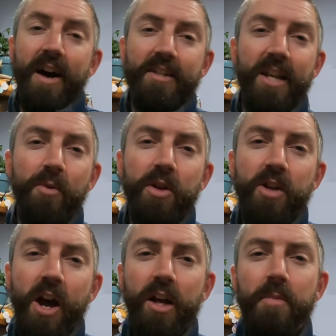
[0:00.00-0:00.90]
Today we're
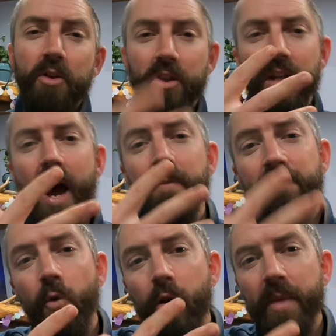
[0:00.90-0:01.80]
talking about the top
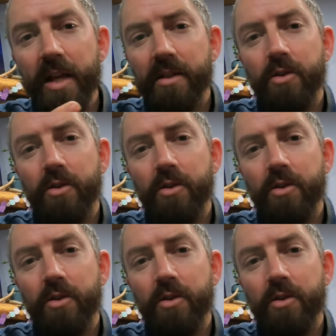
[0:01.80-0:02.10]
4 baits.